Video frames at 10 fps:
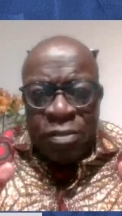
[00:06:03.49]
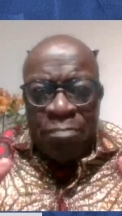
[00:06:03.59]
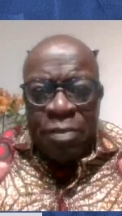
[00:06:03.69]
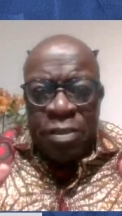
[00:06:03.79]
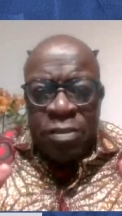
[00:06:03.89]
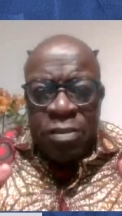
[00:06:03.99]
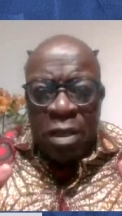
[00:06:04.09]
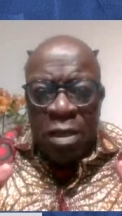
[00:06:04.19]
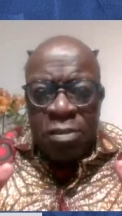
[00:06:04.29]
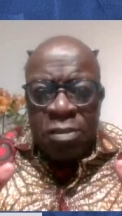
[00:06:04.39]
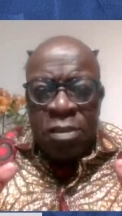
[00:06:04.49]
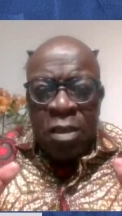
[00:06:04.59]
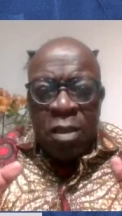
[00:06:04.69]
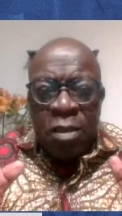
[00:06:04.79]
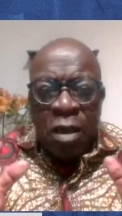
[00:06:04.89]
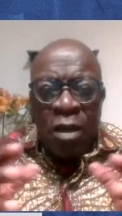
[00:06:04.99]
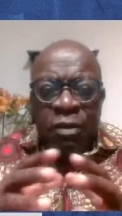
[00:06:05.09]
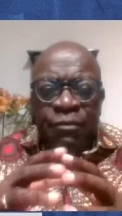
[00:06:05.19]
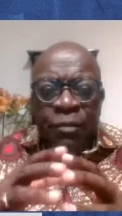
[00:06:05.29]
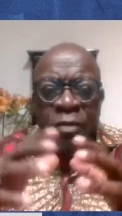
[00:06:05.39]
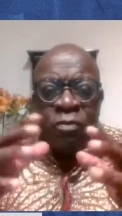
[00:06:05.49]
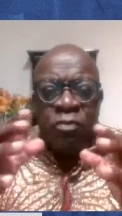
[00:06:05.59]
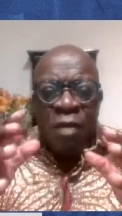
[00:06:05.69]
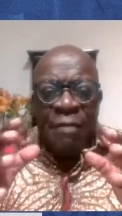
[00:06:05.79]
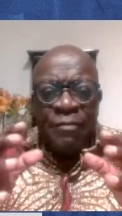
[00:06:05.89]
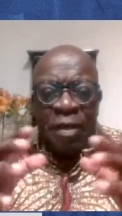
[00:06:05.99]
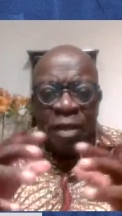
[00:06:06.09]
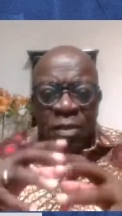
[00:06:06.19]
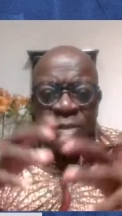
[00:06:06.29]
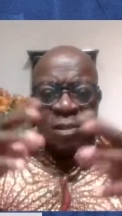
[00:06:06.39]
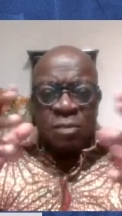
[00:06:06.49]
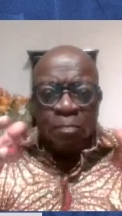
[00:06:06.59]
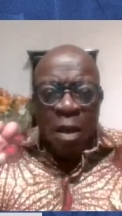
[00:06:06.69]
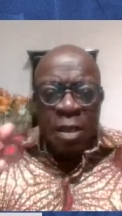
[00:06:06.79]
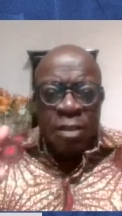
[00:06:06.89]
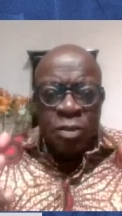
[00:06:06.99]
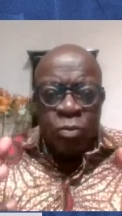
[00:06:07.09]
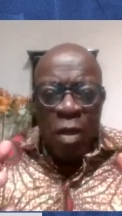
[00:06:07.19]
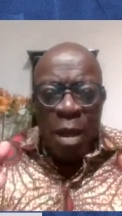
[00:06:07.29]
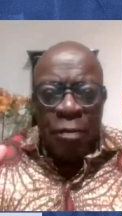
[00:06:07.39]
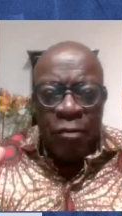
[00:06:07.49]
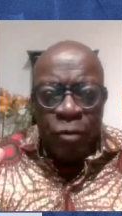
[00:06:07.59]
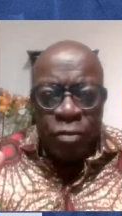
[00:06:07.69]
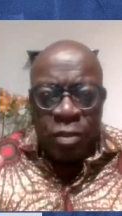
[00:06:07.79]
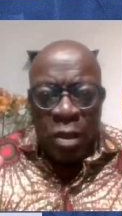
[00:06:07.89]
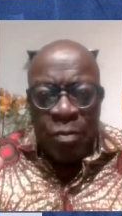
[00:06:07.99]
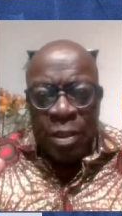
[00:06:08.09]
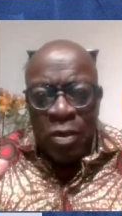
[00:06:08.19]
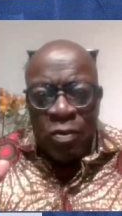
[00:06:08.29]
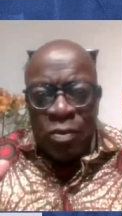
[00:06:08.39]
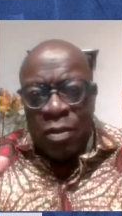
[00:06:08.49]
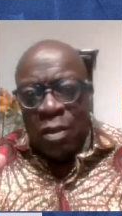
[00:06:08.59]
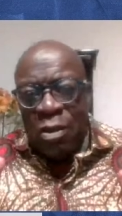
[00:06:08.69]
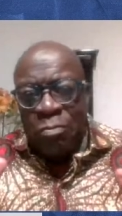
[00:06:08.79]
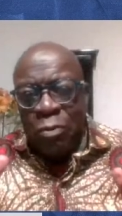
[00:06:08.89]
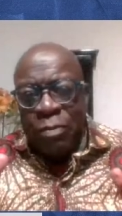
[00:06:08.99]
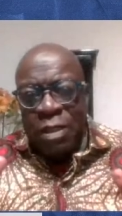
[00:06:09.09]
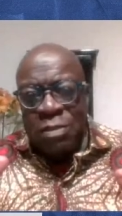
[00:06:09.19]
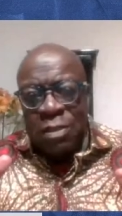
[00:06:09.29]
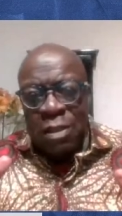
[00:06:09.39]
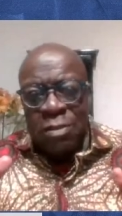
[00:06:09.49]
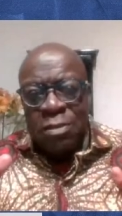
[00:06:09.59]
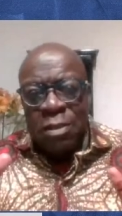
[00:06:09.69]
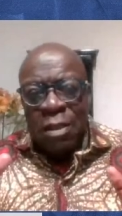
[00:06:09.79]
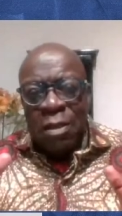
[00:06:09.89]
somebody starts kind of unraveling the spider's web of what's going on a global basis,